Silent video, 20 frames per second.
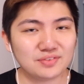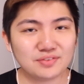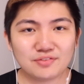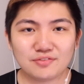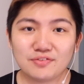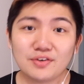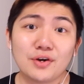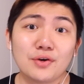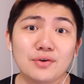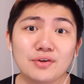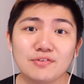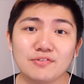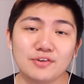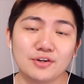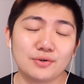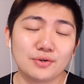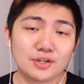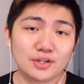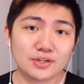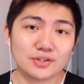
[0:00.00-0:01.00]
Very,
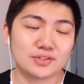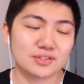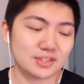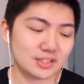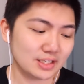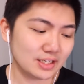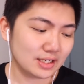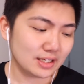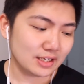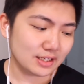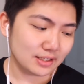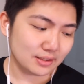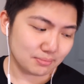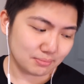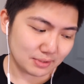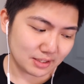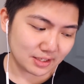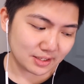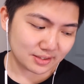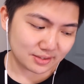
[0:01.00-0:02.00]
very good,
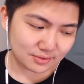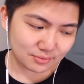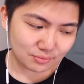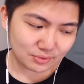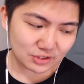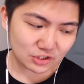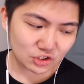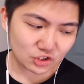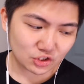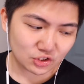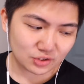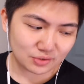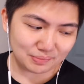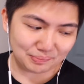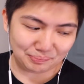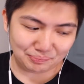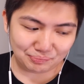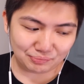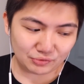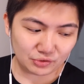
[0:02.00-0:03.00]
because once
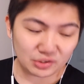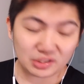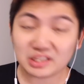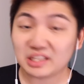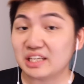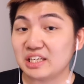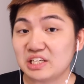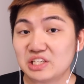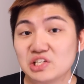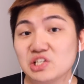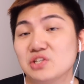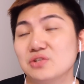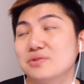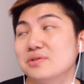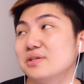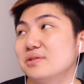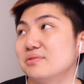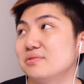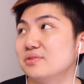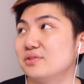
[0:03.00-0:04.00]
you click into
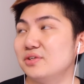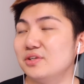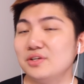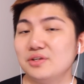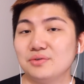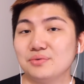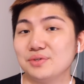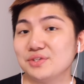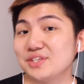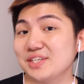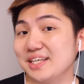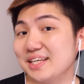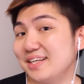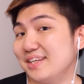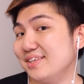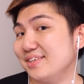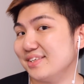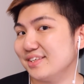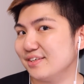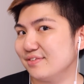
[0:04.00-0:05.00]
it, you know what you're
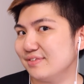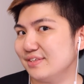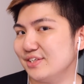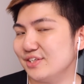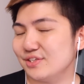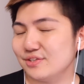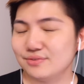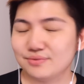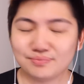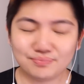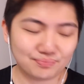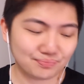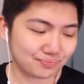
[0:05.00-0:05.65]
getting yourself into.